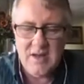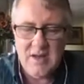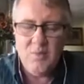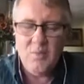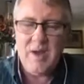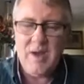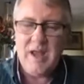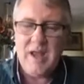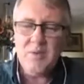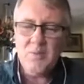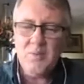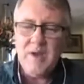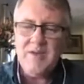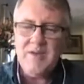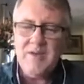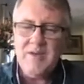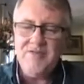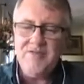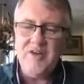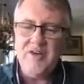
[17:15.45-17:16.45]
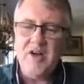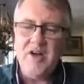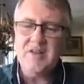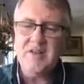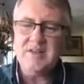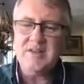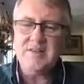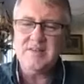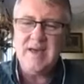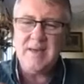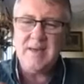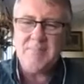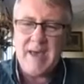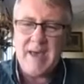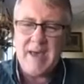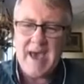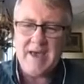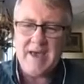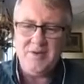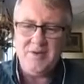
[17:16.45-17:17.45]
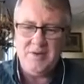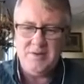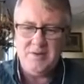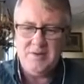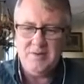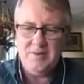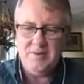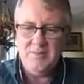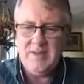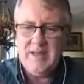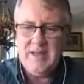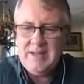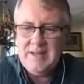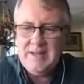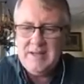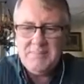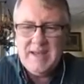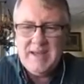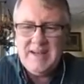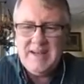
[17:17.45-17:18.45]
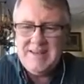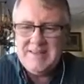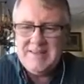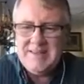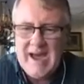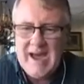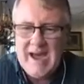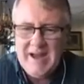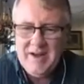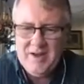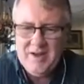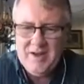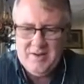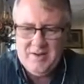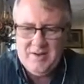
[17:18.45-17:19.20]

When we fall into that pattern, we end up getting tired.